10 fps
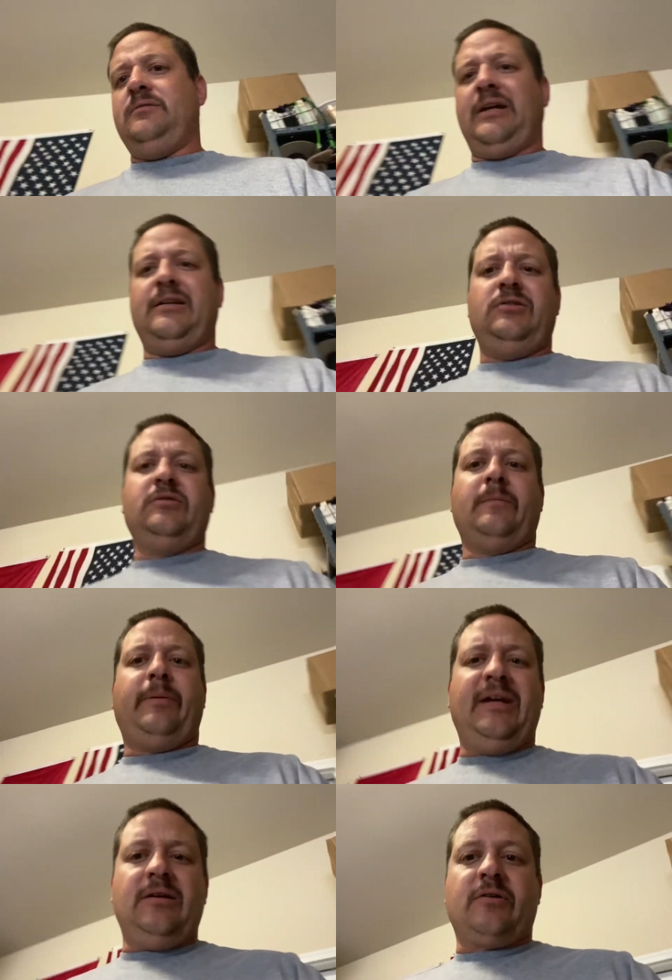and using
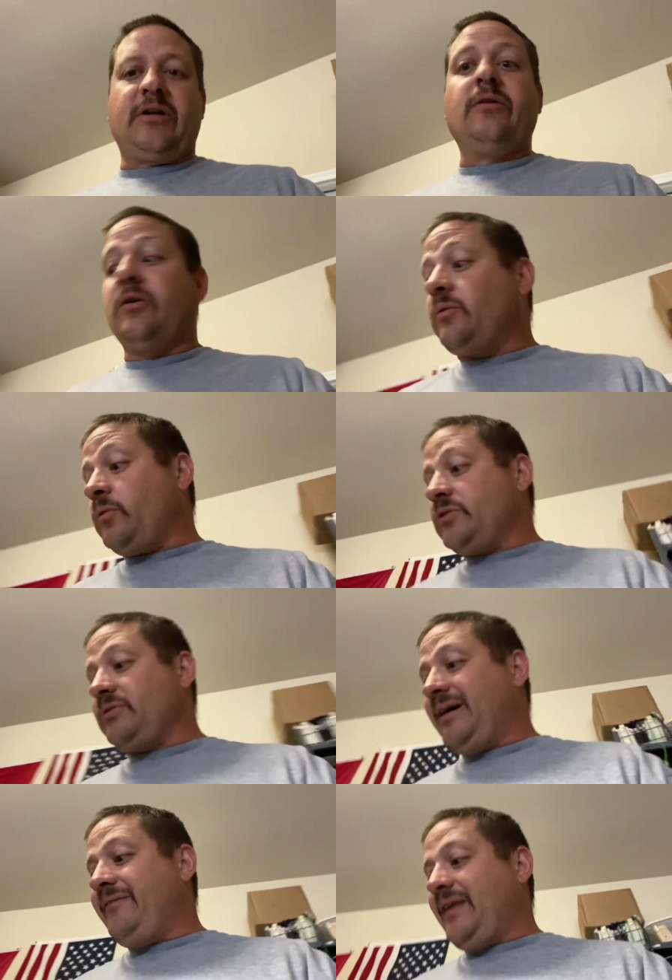peat or coco core, so
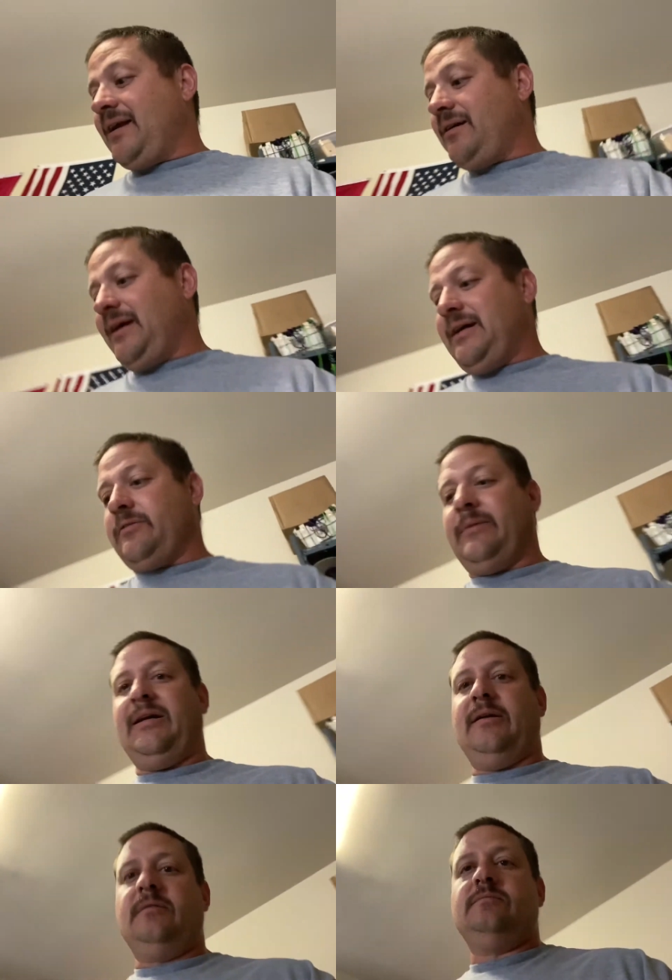having that on hand will
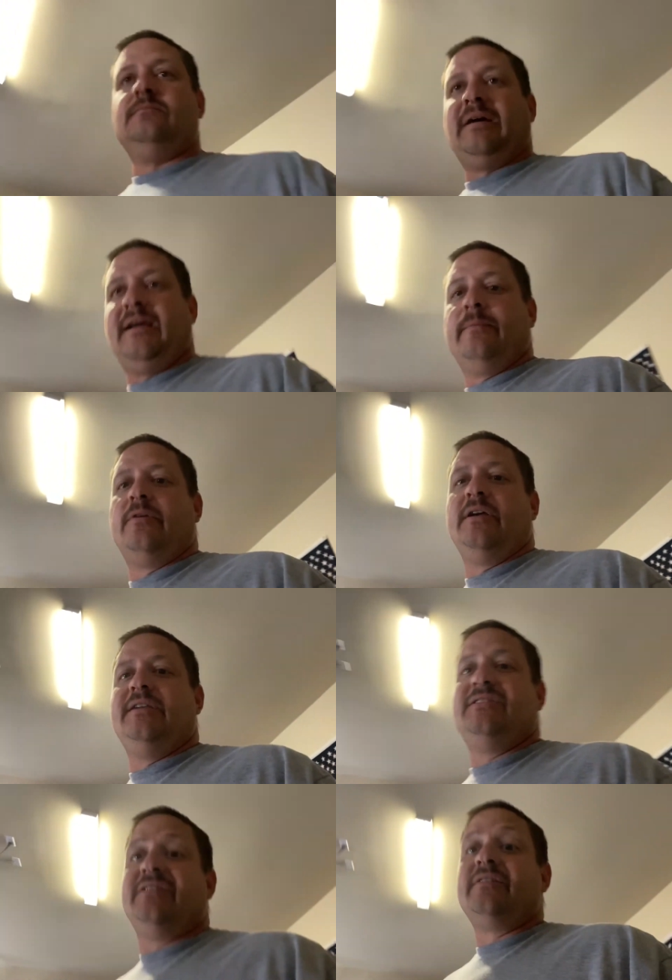make it make it pretty
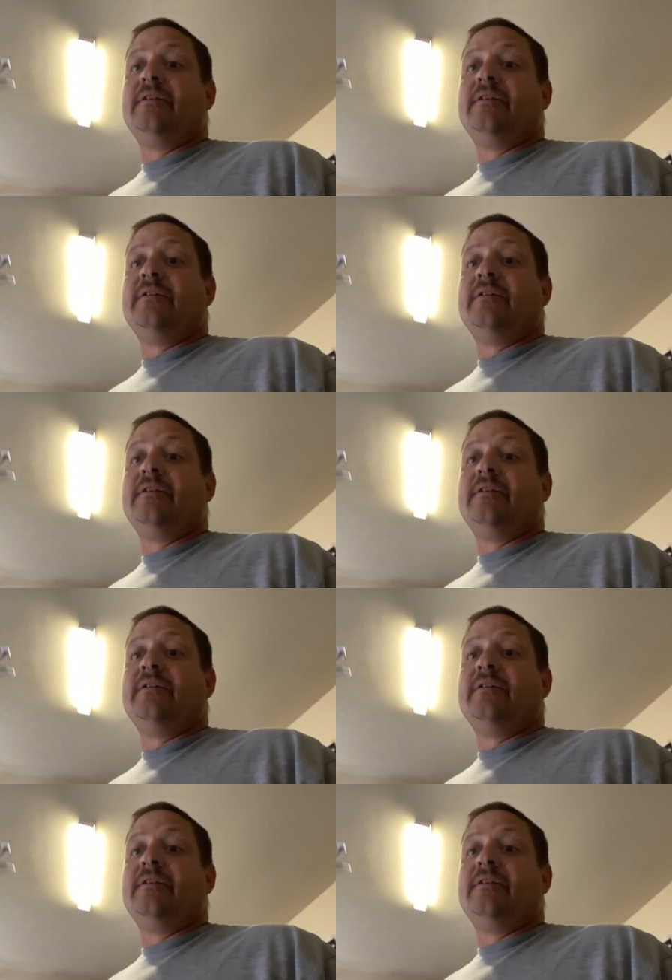easier.